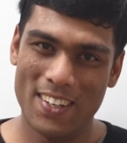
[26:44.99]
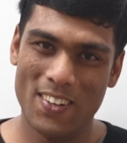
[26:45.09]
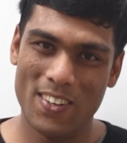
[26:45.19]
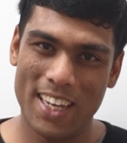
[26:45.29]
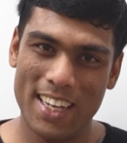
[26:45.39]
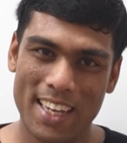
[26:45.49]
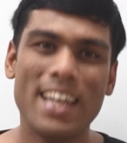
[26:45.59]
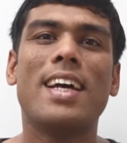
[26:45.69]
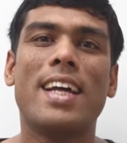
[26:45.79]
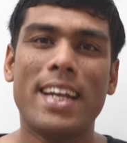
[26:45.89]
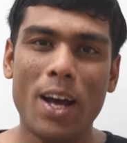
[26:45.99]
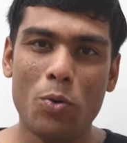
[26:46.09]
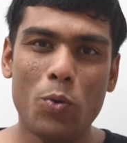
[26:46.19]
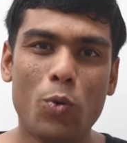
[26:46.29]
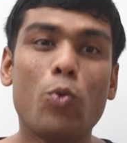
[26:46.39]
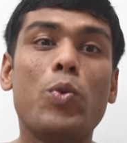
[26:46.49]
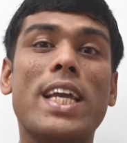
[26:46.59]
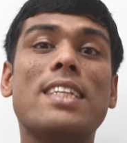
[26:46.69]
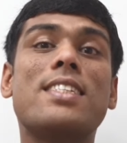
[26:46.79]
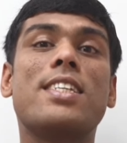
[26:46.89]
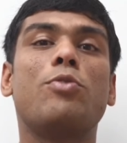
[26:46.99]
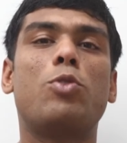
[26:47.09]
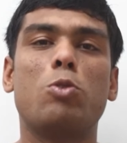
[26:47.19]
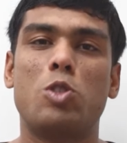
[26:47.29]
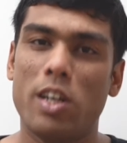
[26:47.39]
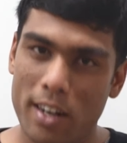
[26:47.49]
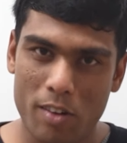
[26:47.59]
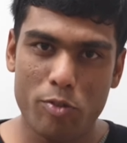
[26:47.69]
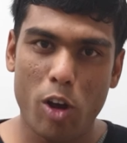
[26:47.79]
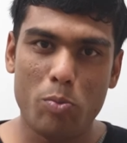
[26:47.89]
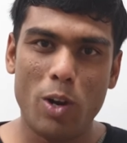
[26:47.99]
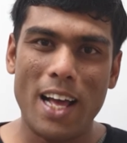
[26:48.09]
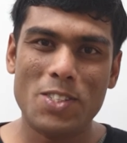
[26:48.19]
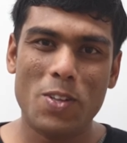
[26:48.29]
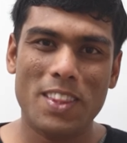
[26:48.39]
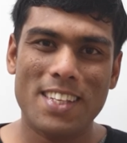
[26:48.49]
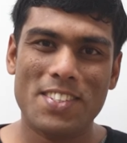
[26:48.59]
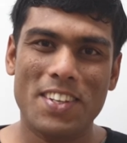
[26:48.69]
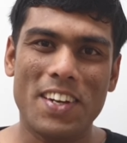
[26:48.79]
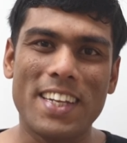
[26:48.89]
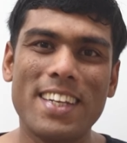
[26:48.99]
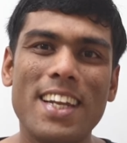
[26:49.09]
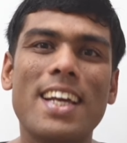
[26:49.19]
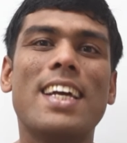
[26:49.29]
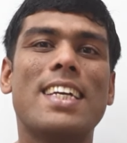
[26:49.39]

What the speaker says: Okay. Now we can see few general formulas on the screen.